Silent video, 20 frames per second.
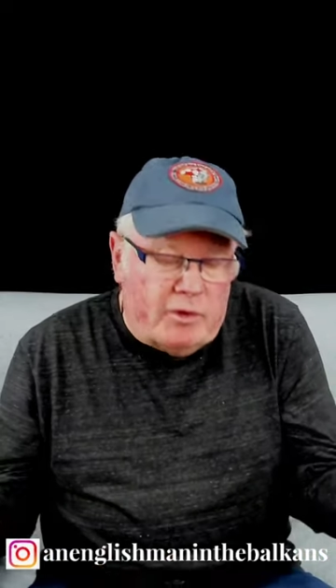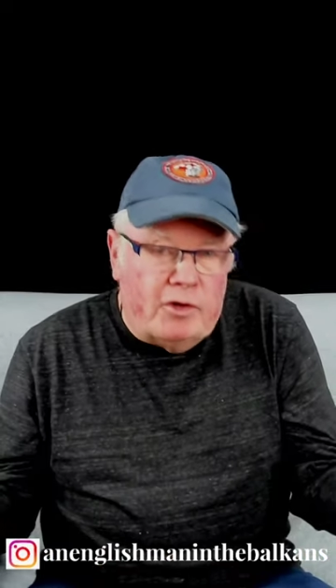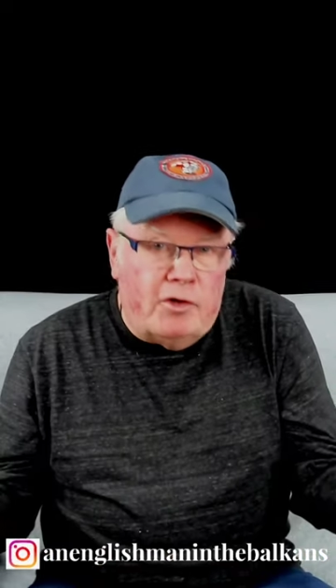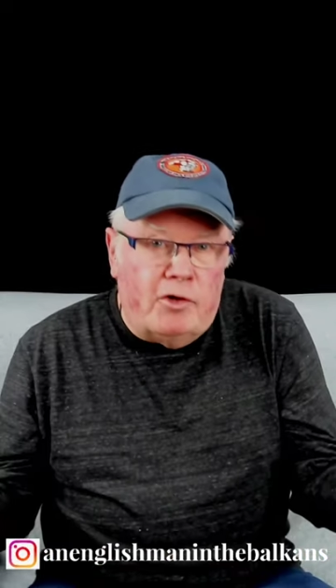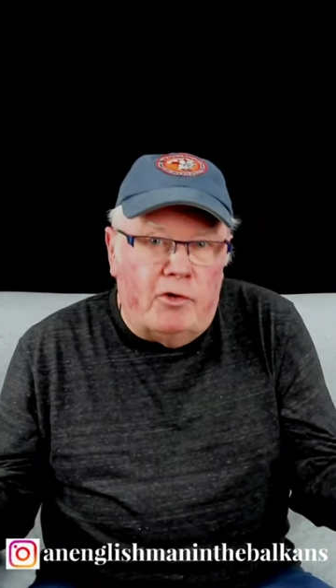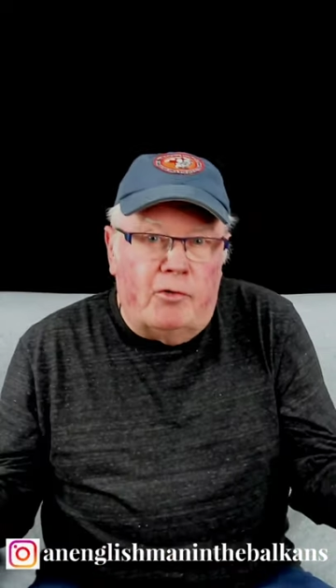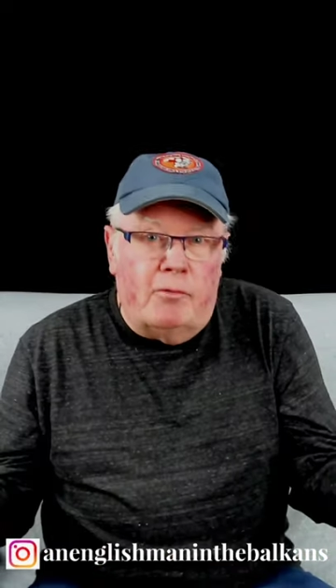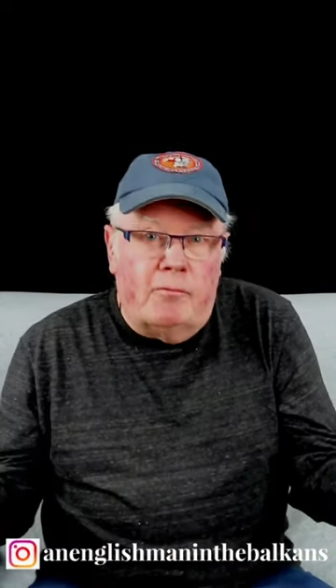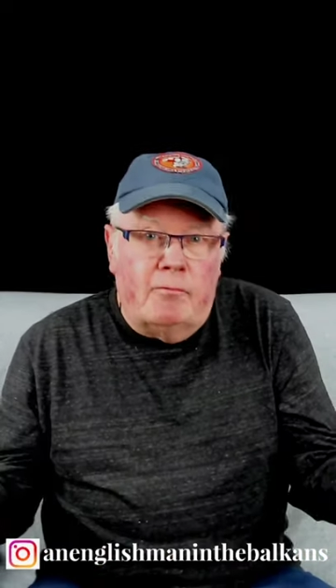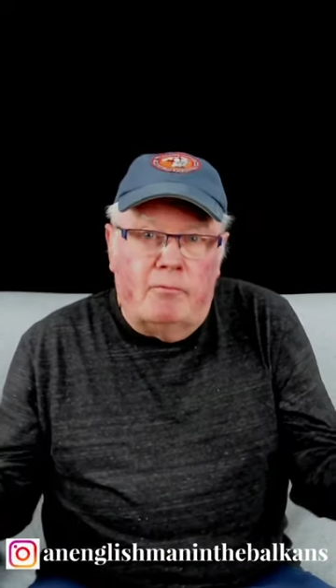
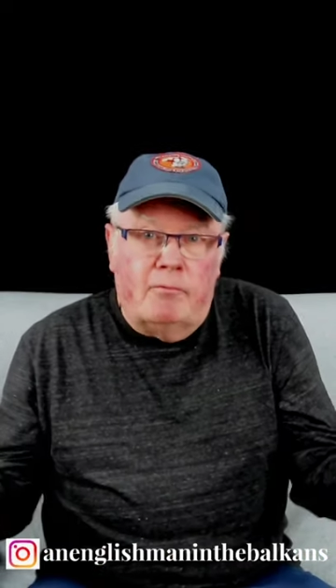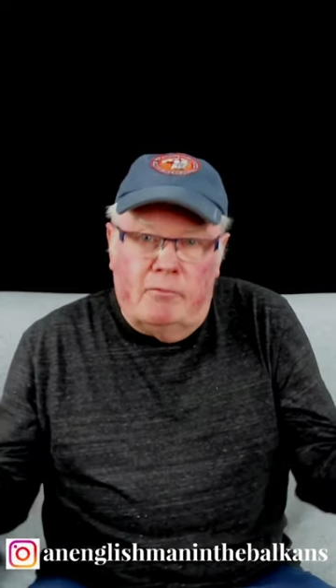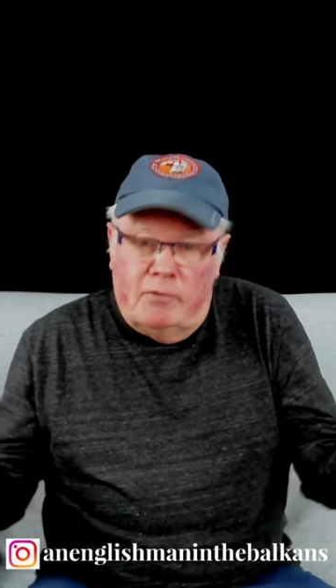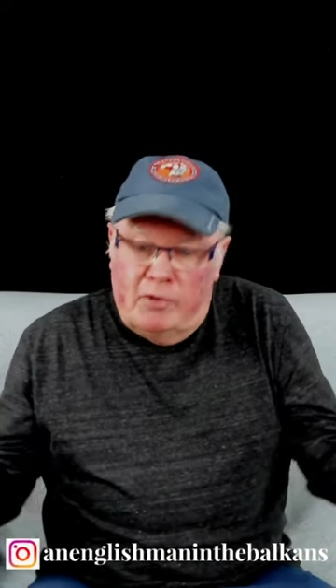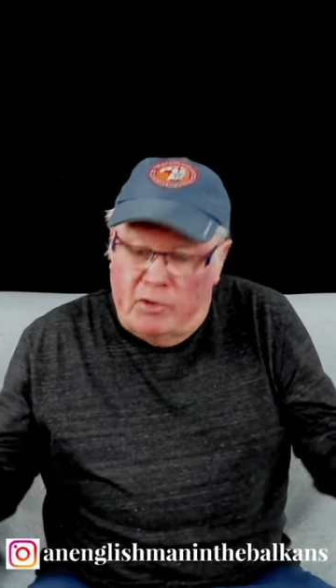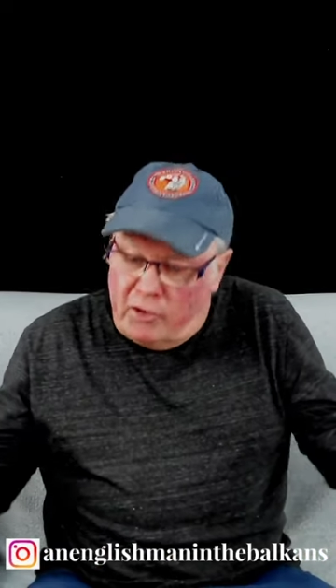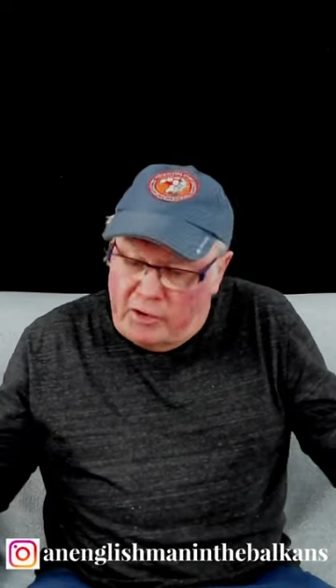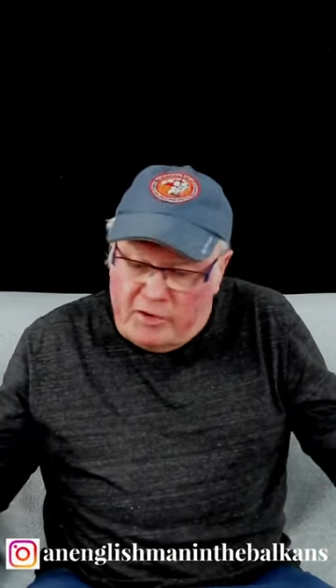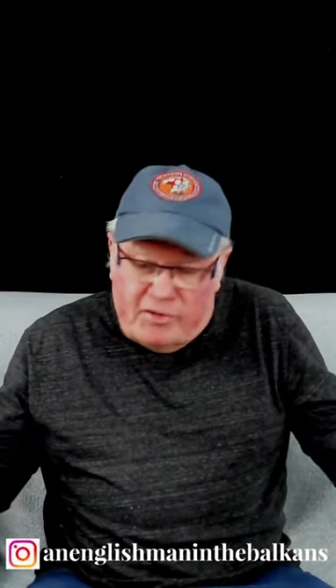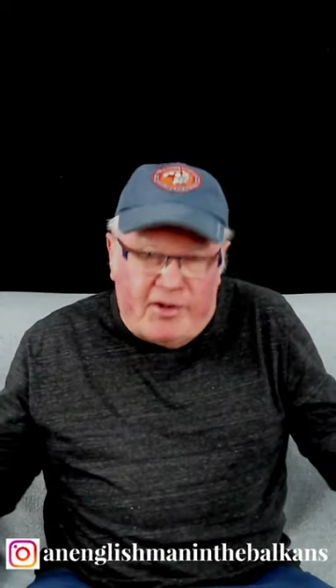do?
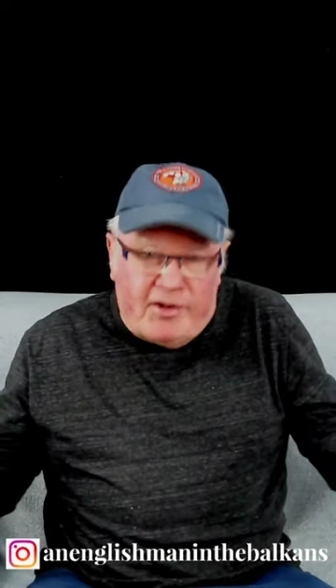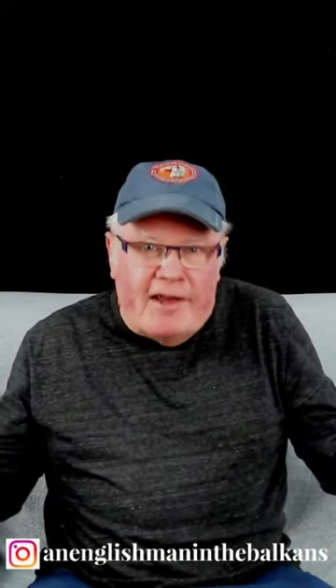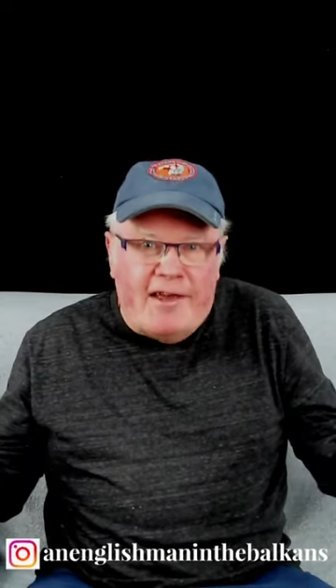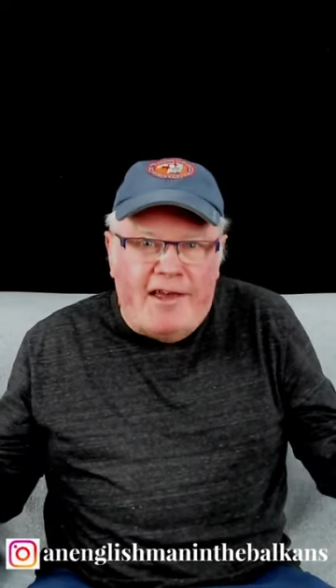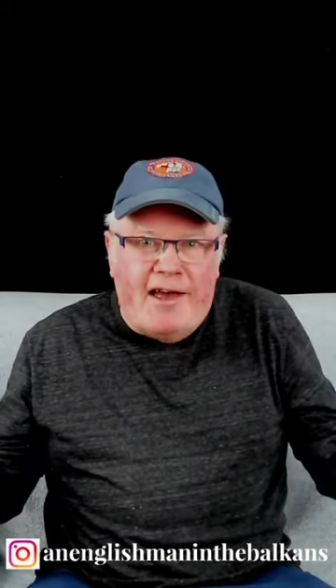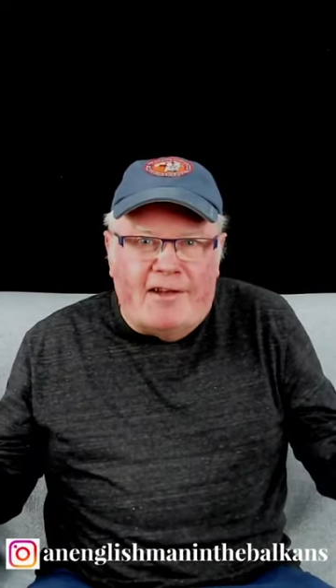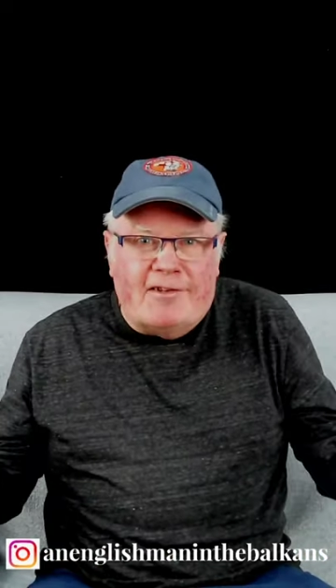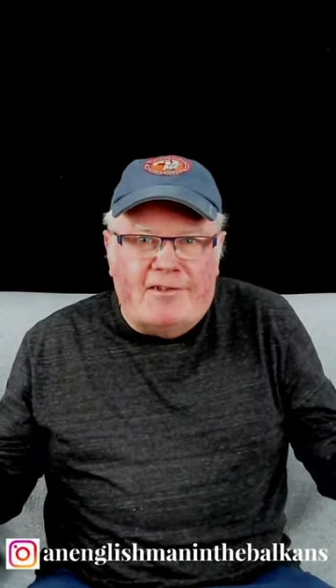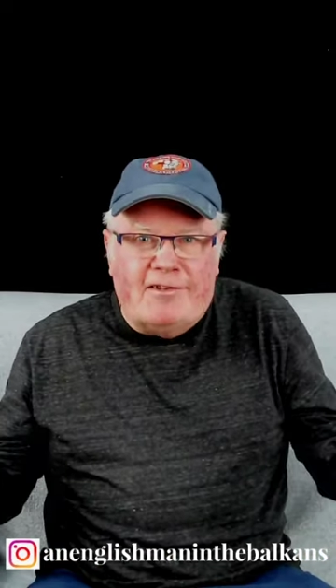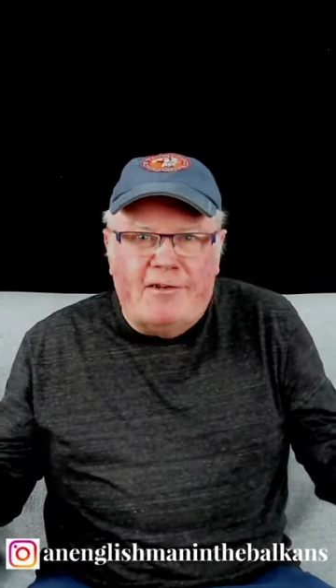You've got to say
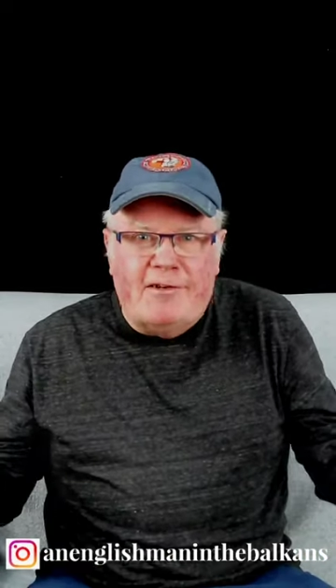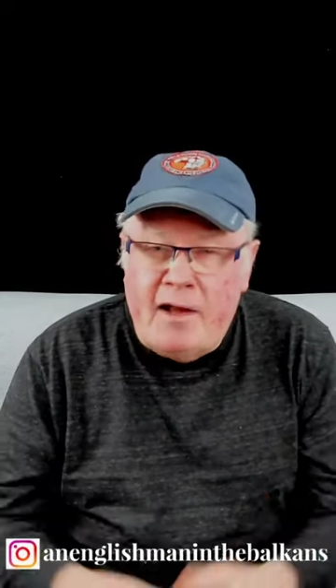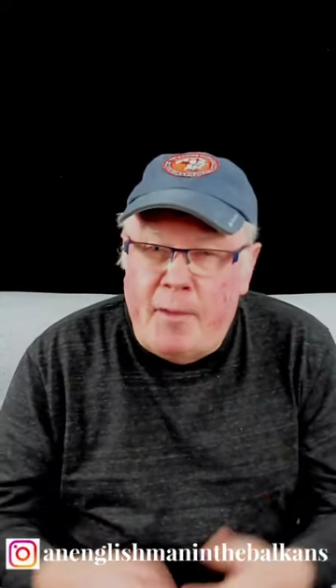yes.